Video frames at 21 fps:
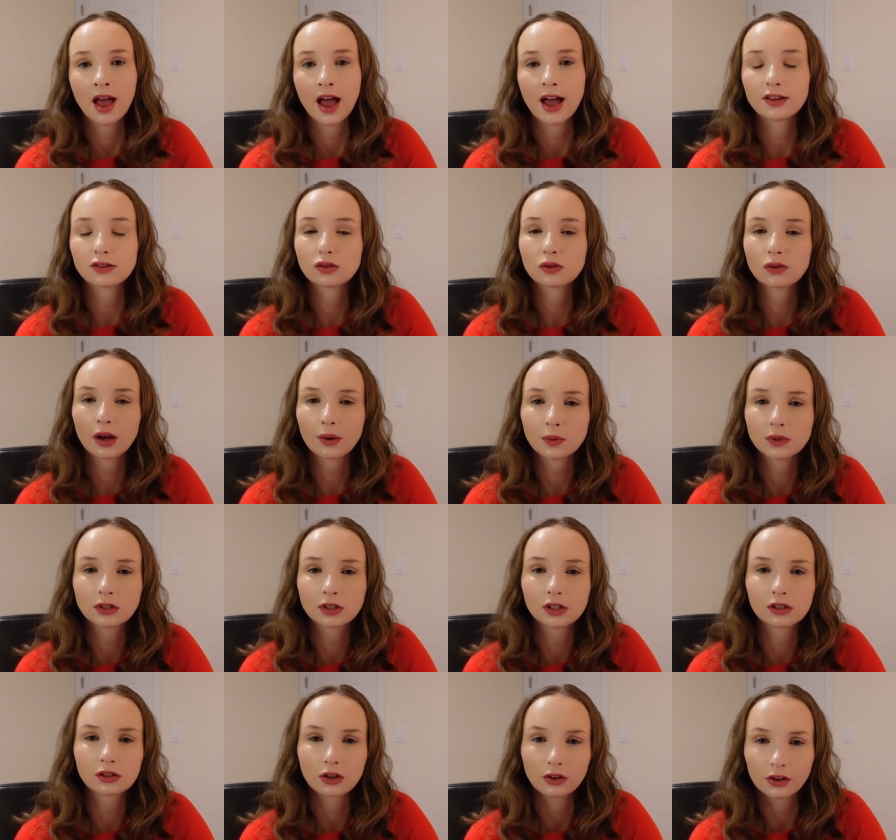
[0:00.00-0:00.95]
and so that was
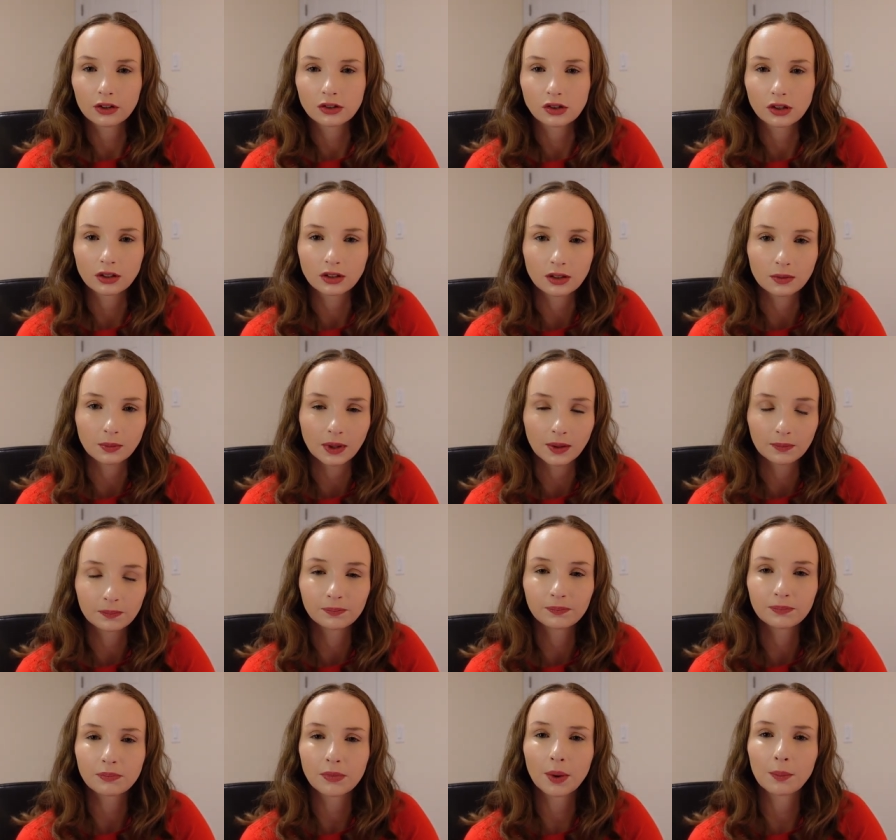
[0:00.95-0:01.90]
discouraging to me
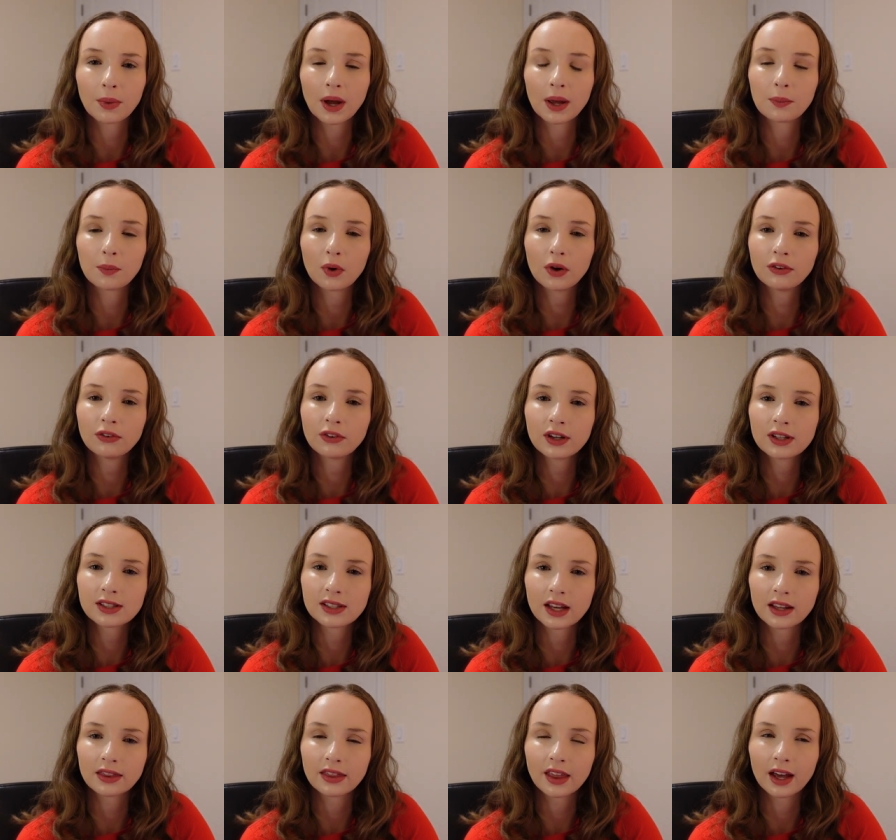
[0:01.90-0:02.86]
but my boyfriend
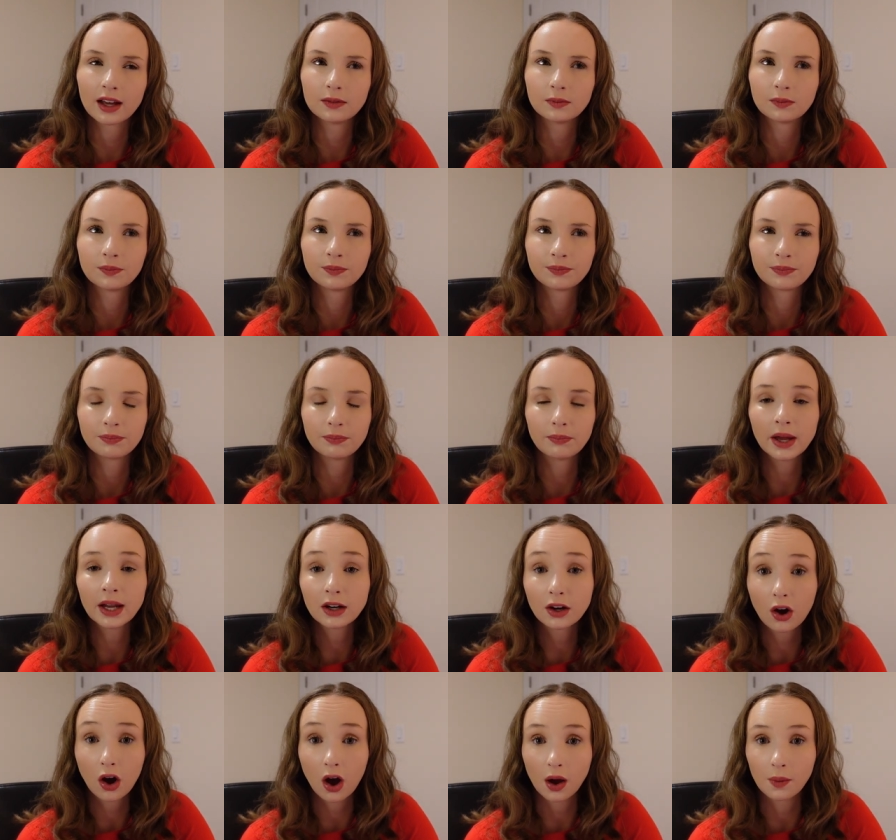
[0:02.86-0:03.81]
said that
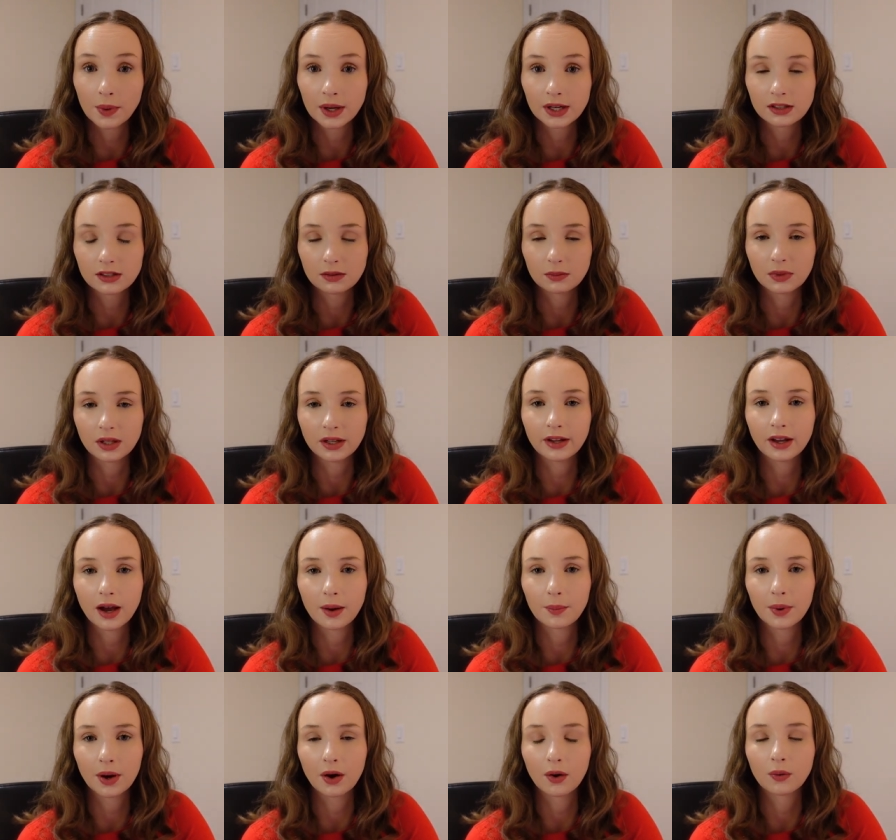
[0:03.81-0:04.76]
made a comment to me
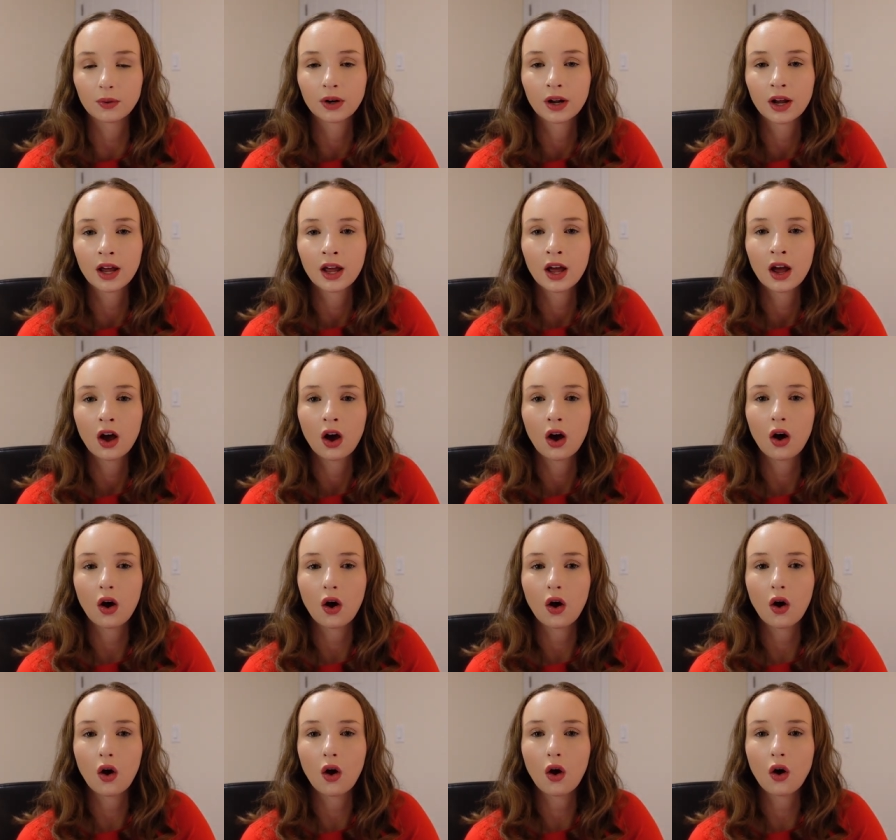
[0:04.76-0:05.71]
about
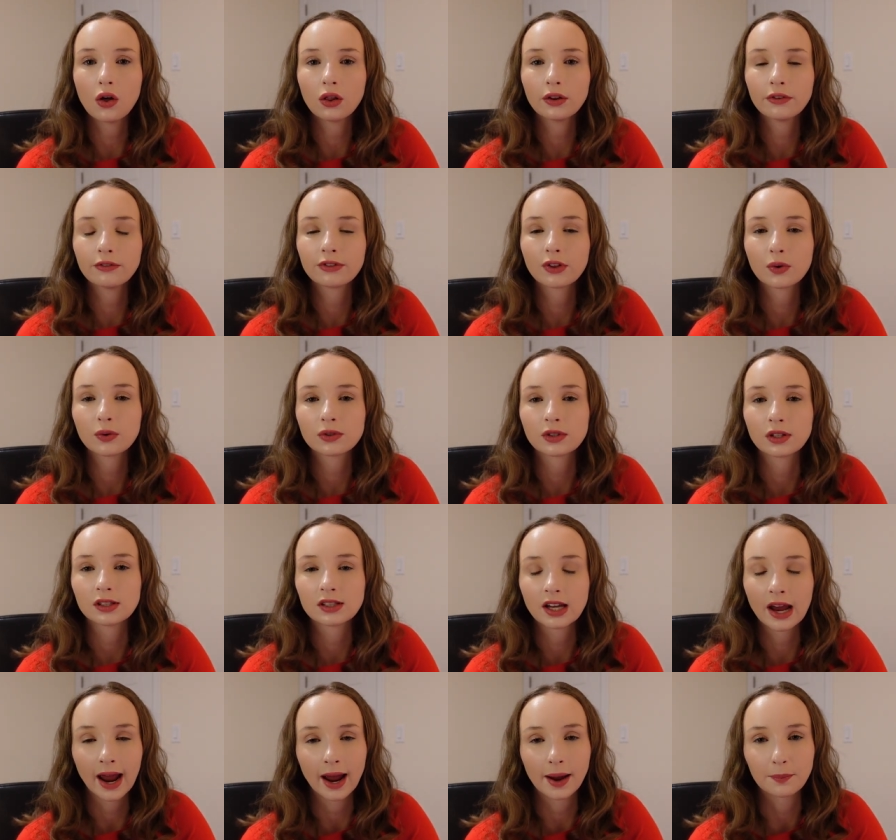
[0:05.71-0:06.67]
all of those
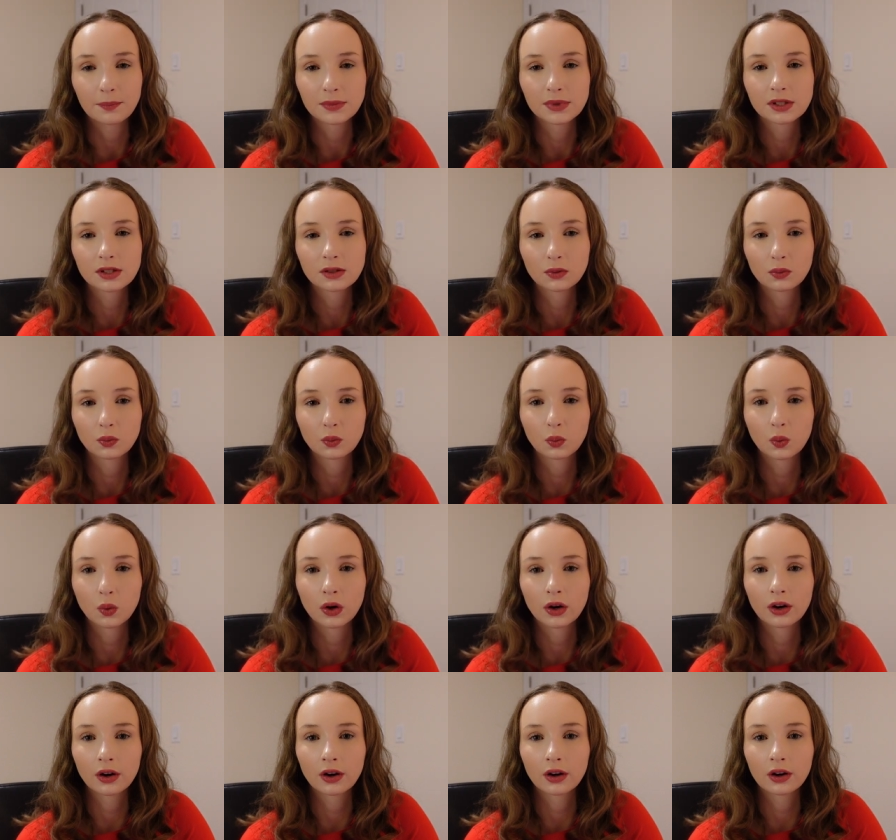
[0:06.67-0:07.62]
attempts
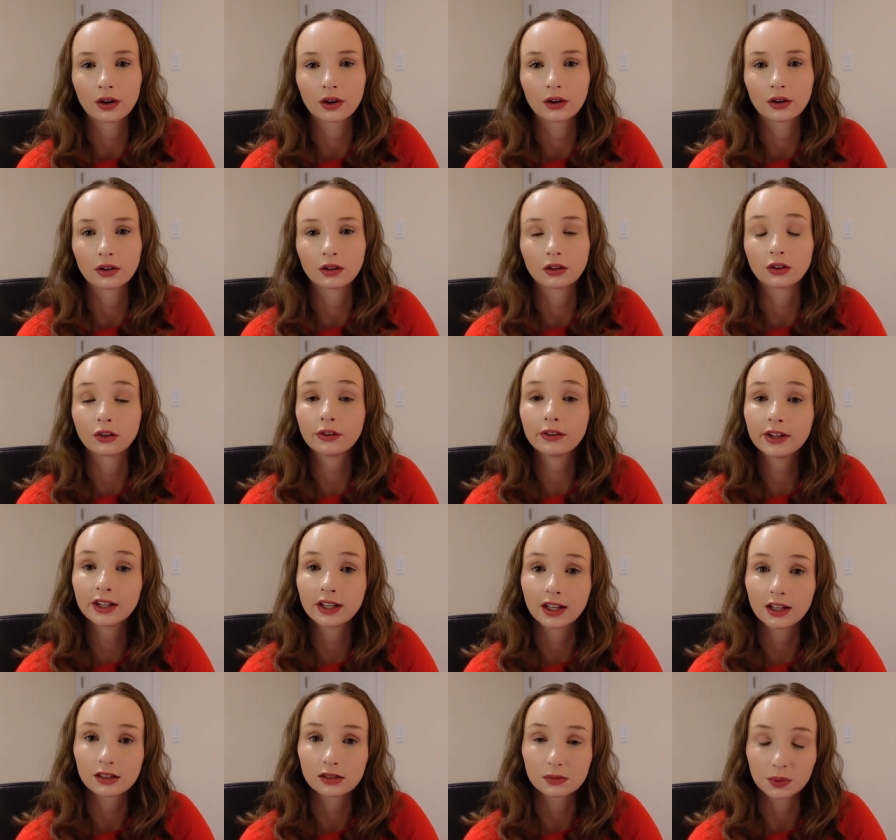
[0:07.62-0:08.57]
were
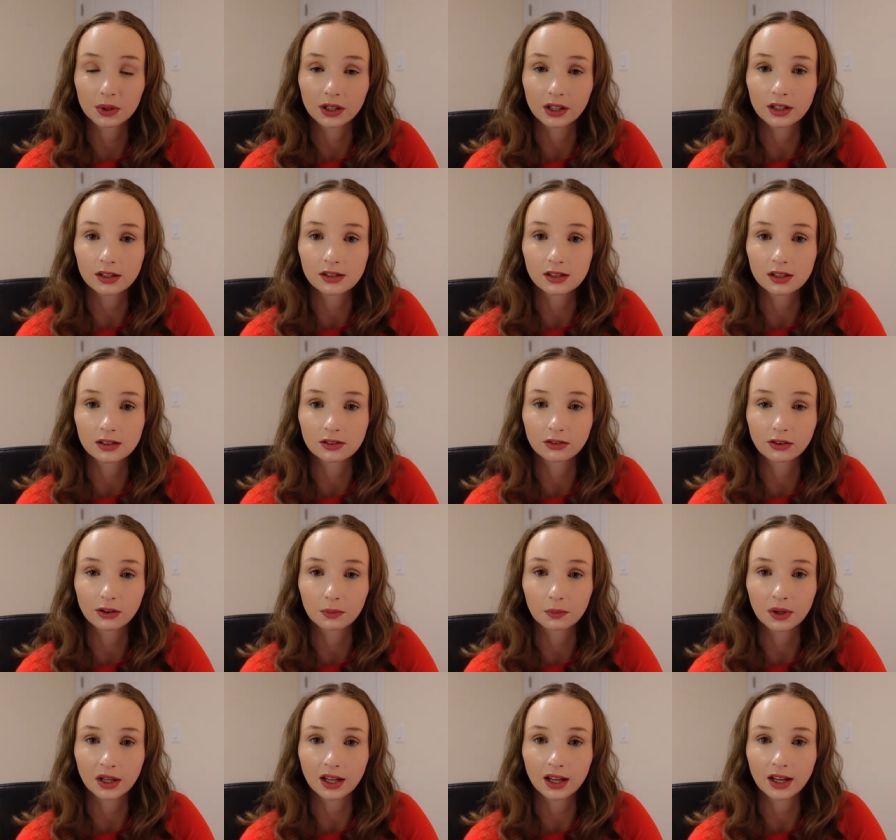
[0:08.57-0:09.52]
learning experiences
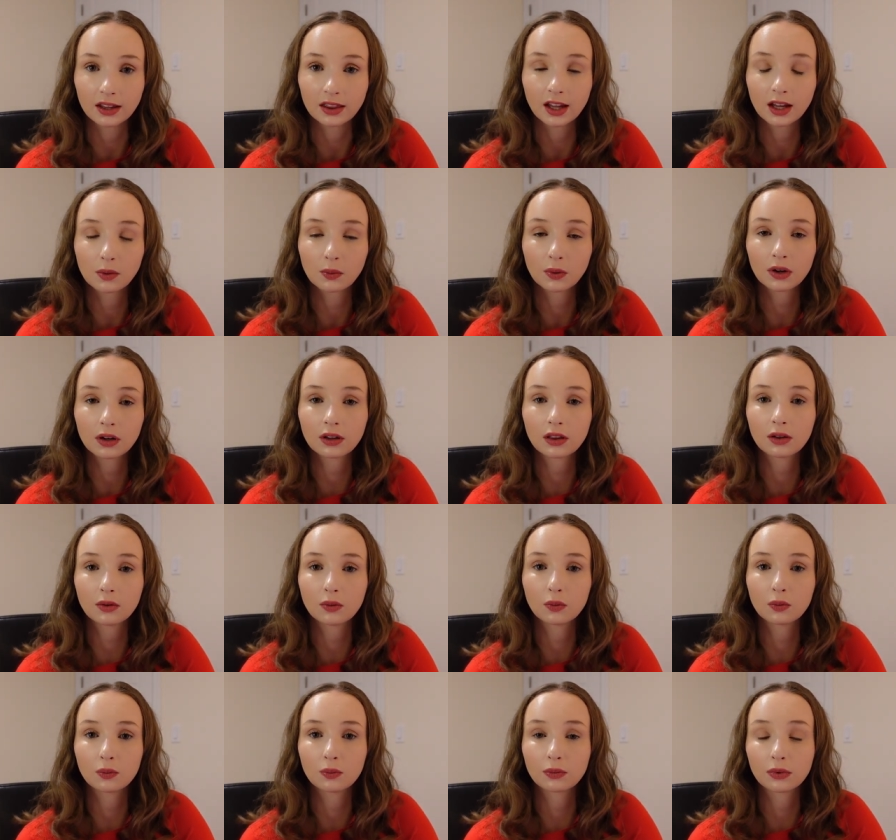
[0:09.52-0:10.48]
for me and they were
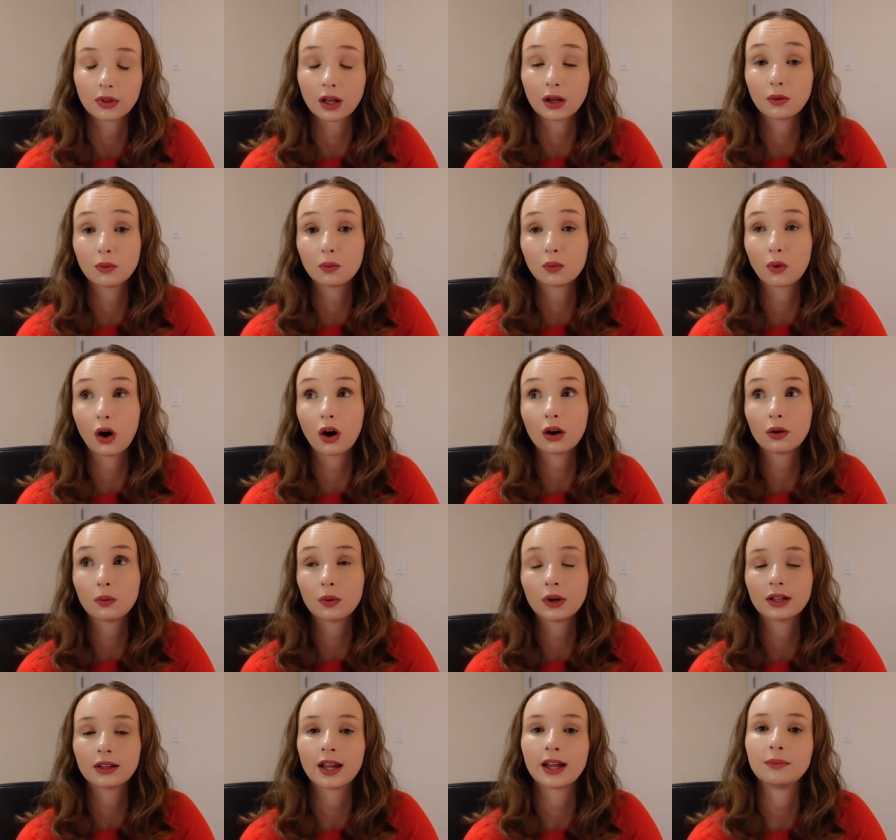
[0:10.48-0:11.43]
the they are
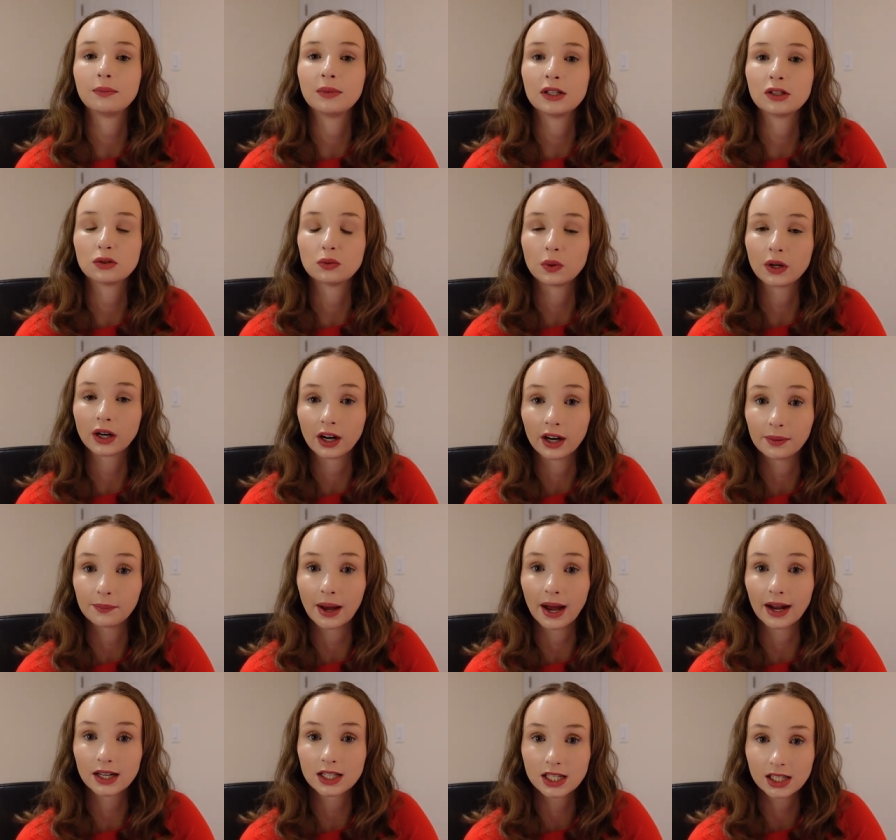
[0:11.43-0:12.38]
what led me to where
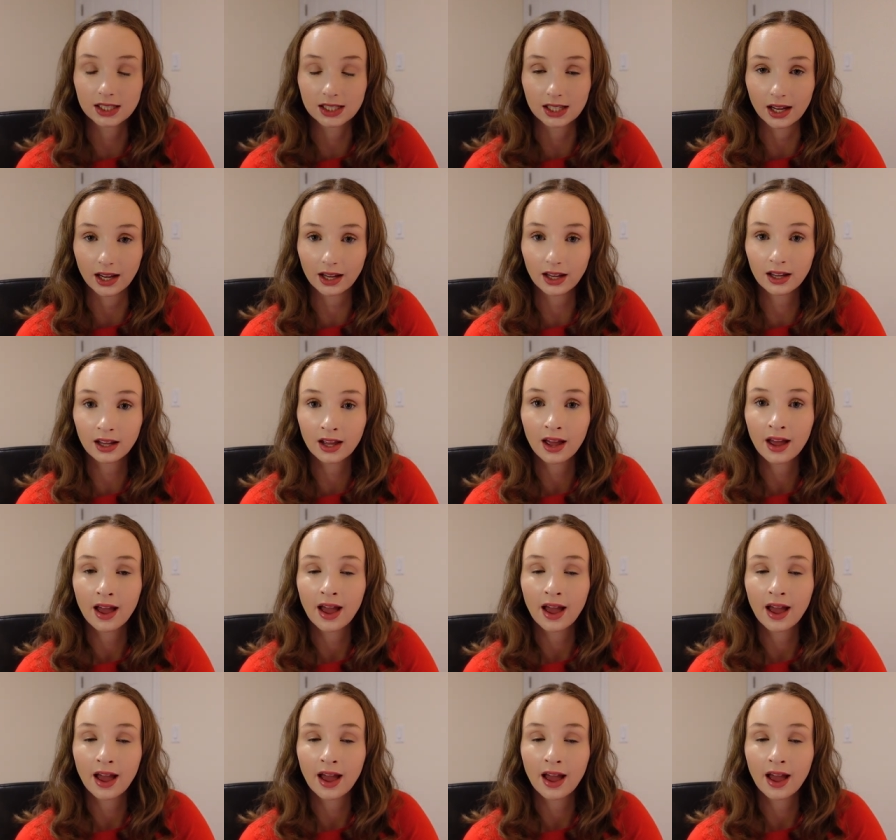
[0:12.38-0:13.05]
I'm at today